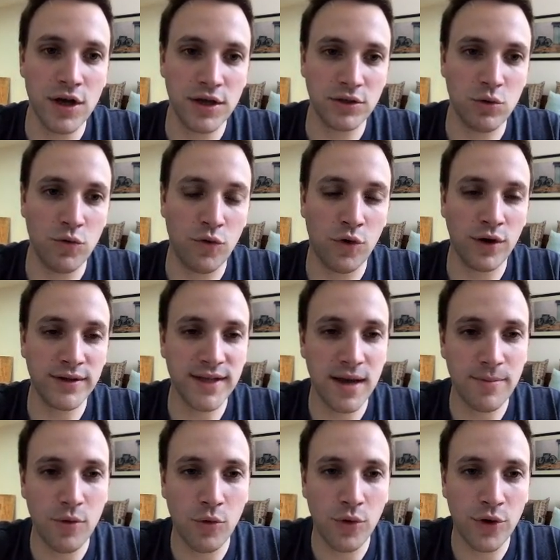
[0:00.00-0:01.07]
So for
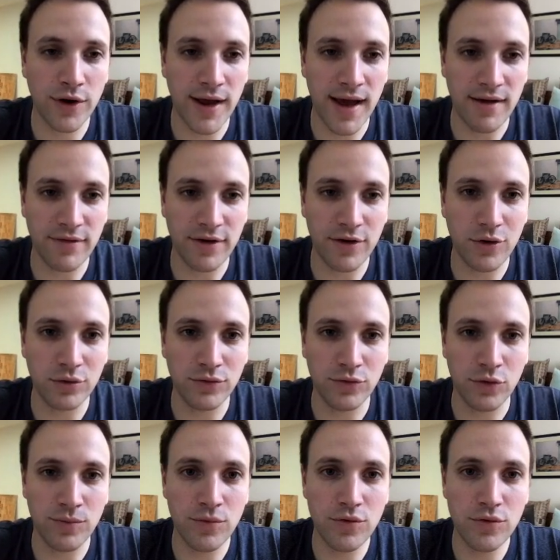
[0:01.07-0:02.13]
example, we're going to have a node
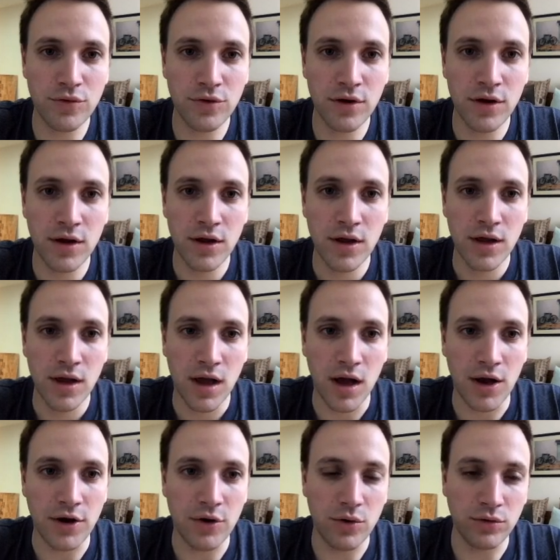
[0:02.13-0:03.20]
for pun,
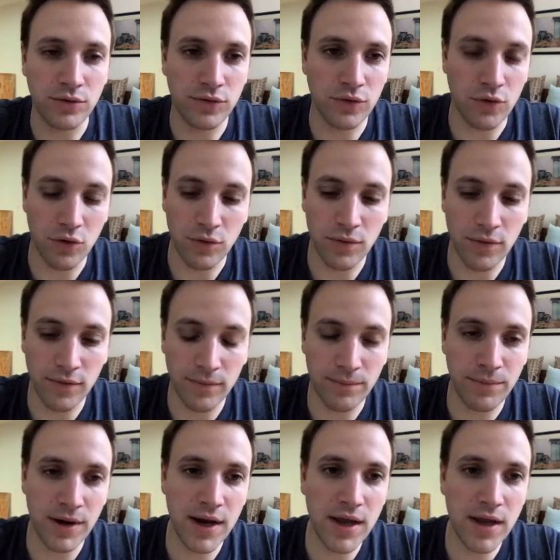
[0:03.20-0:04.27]
a node for
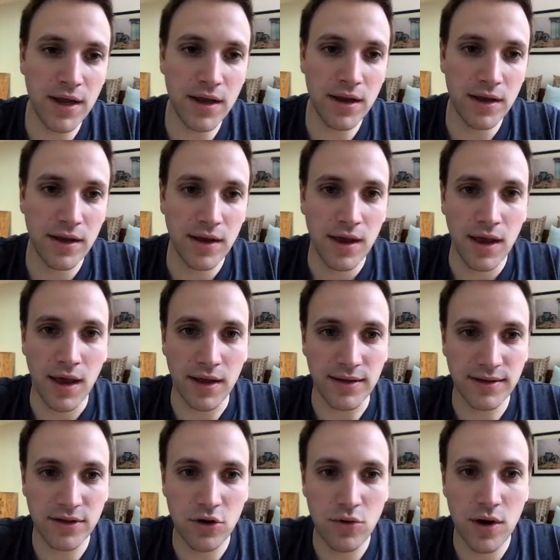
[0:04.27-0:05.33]
pli, and
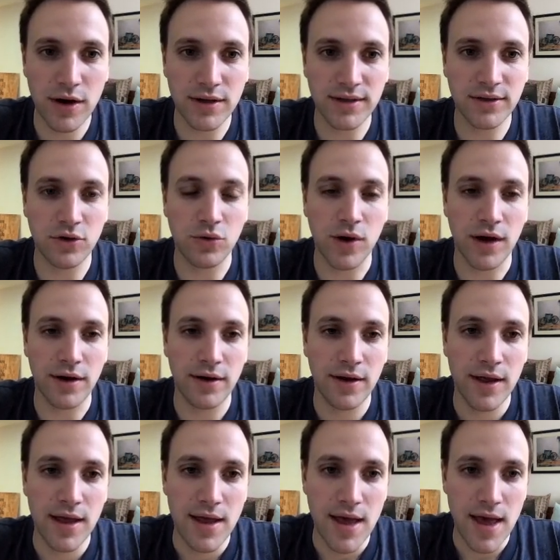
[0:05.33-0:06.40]
so on and so on.
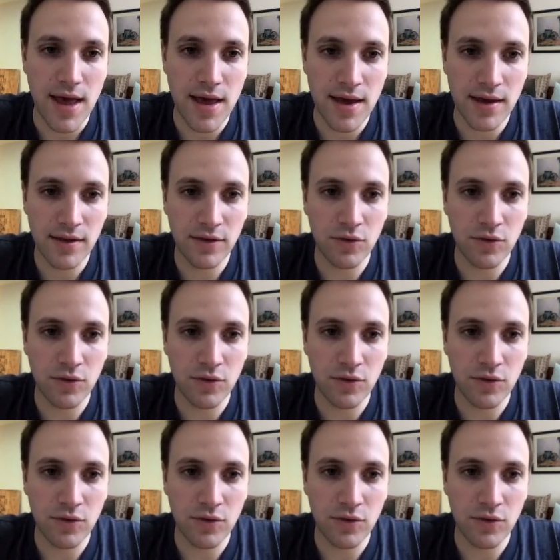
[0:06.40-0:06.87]
And